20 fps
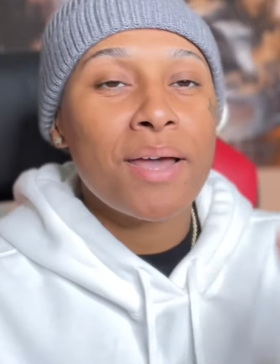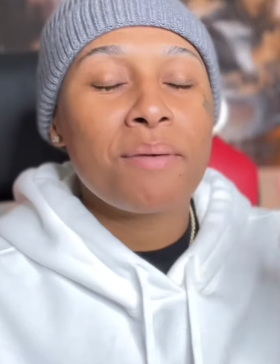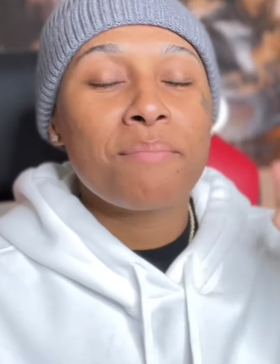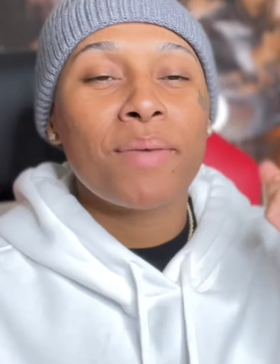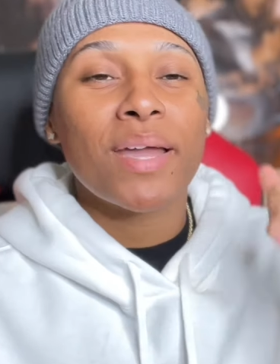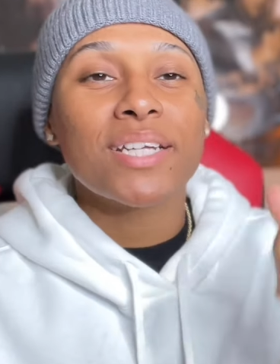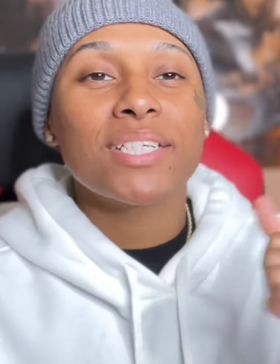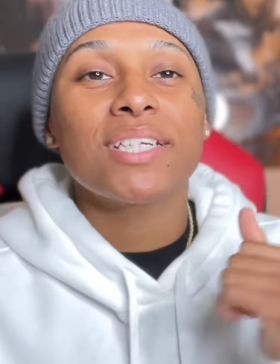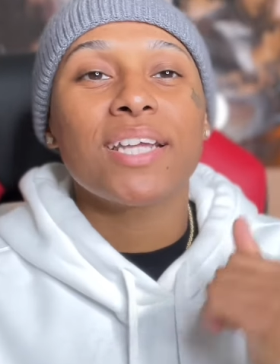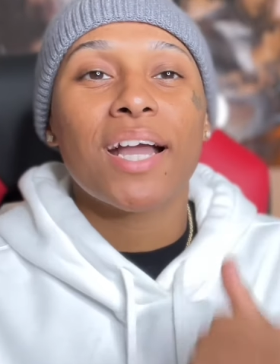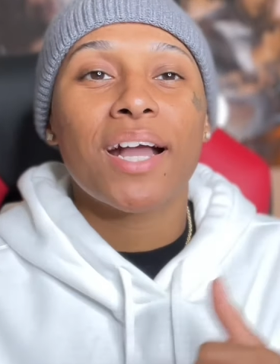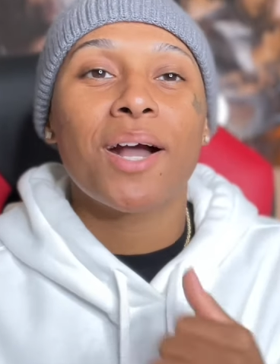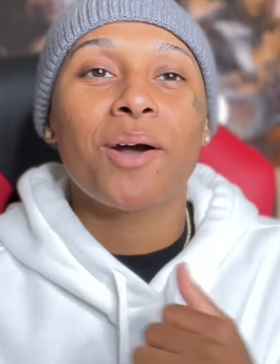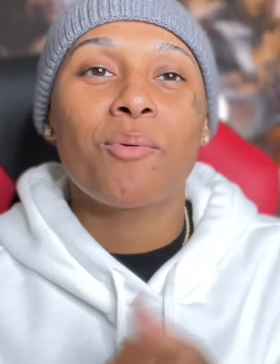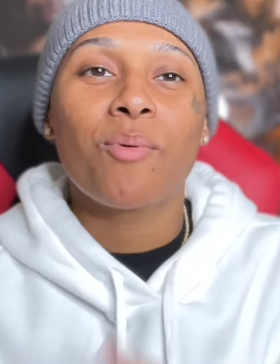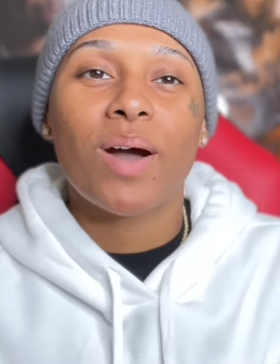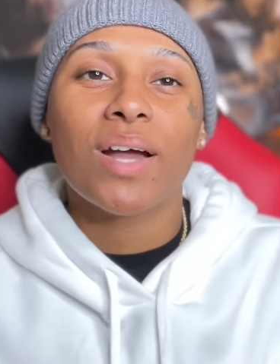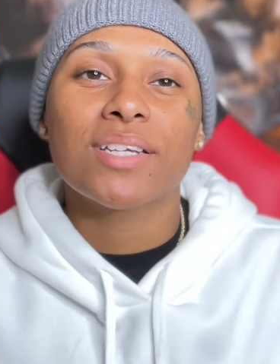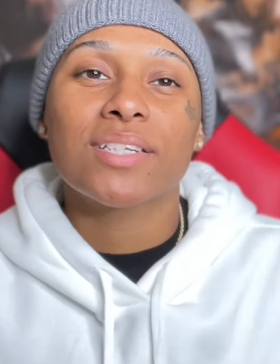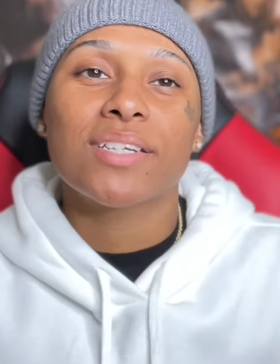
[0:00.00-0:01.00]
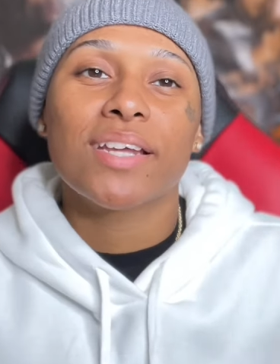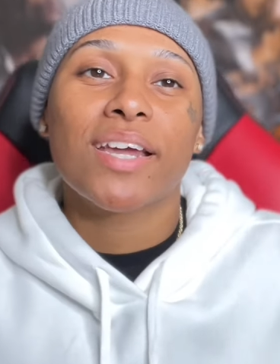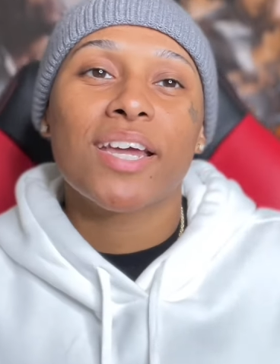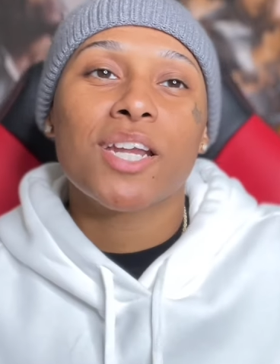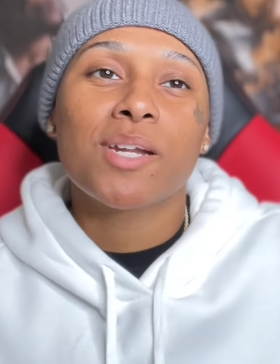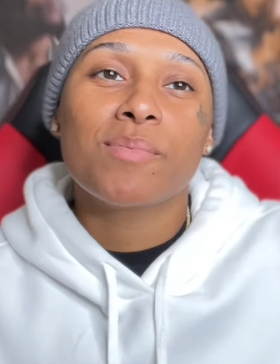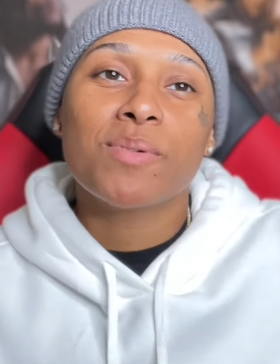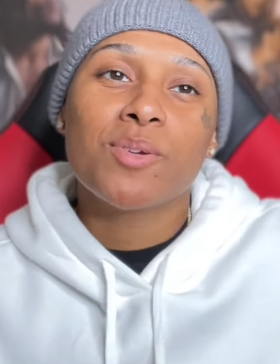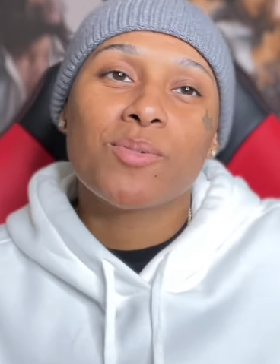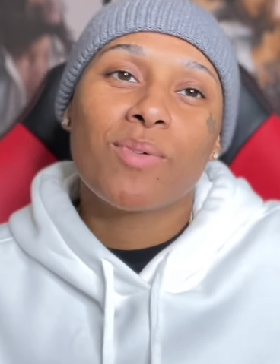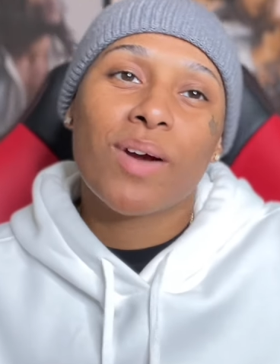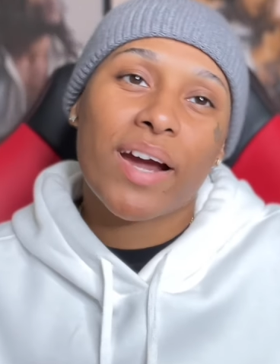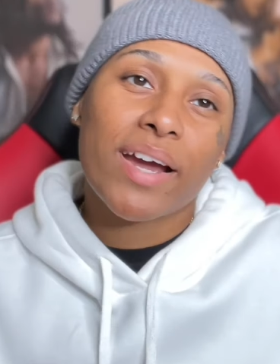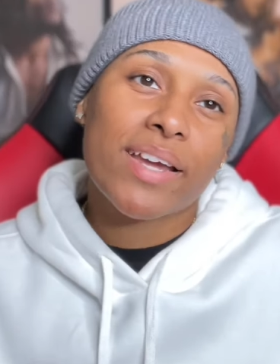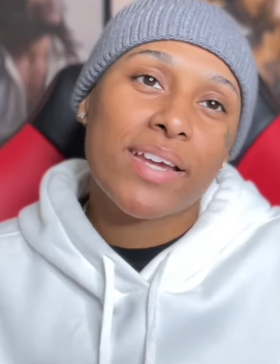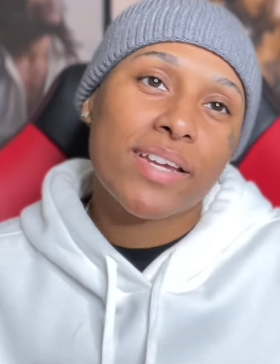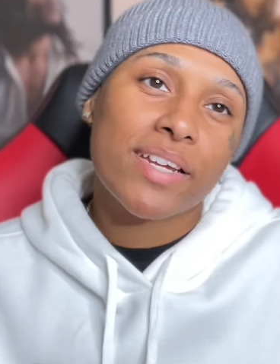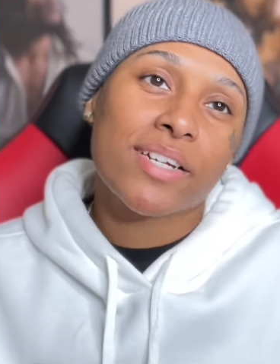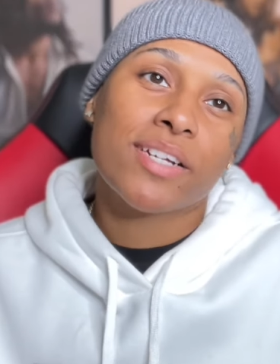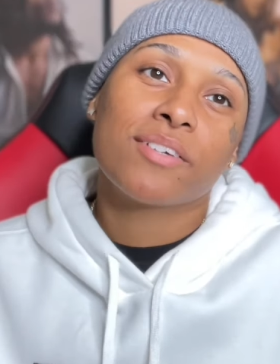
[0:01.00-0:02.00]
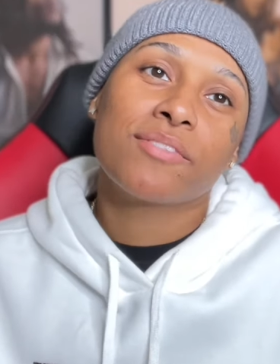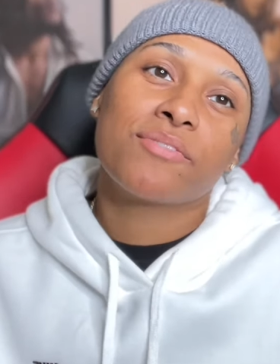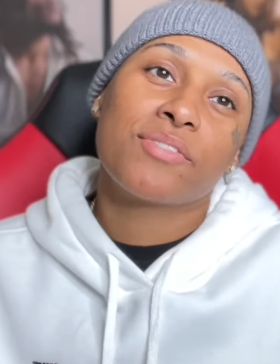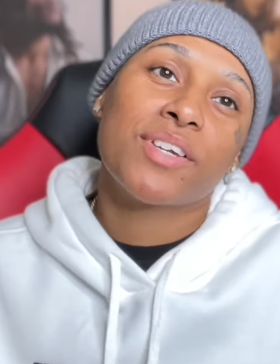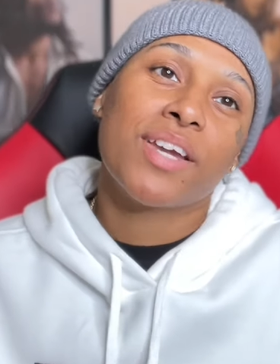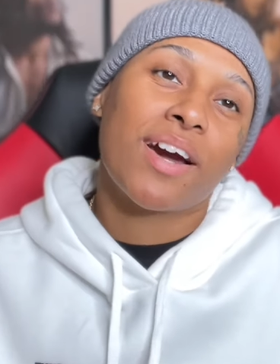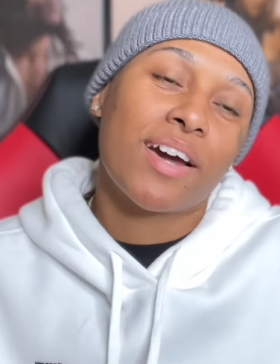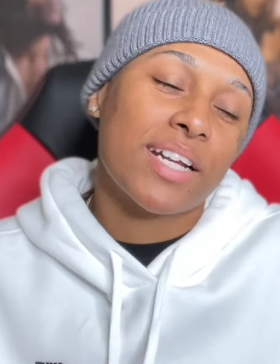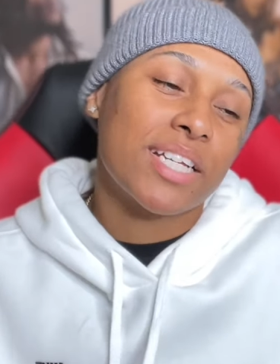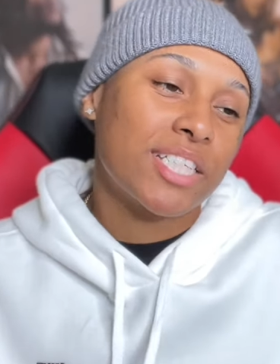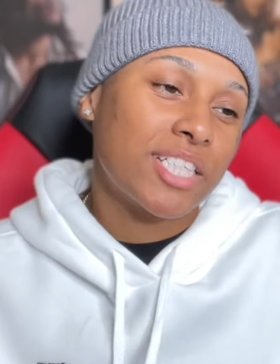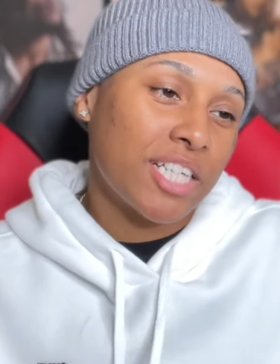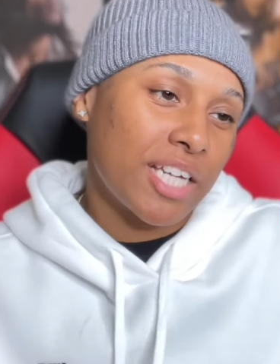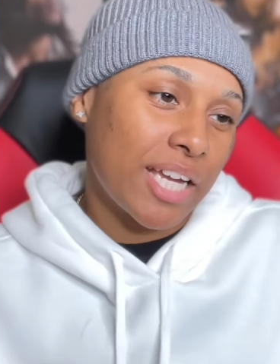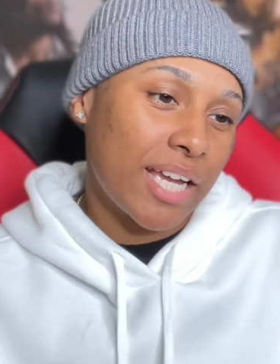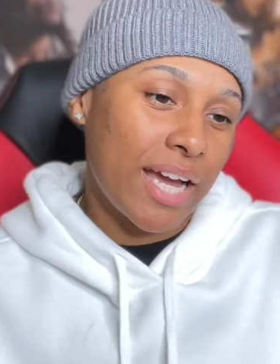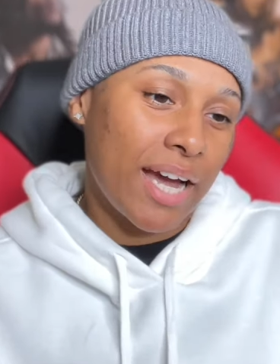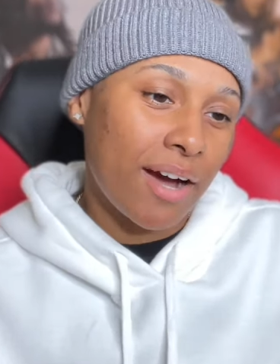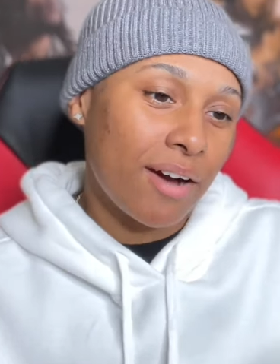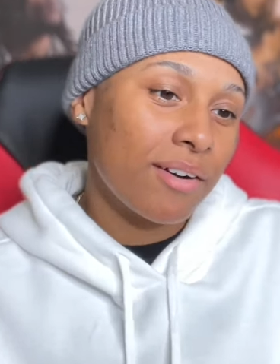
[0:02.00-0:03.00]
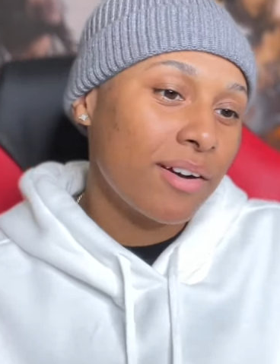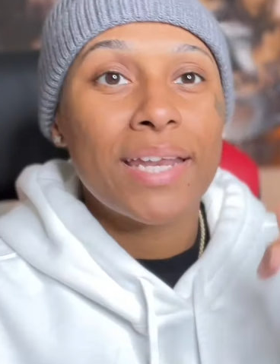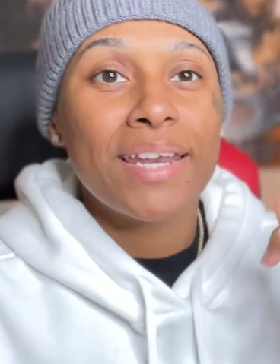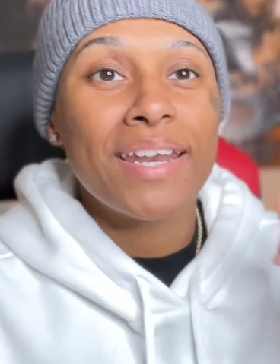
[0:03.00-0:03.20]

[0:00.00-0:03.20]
Make sure y'all go watch that. It'll be right here for y'all to check out.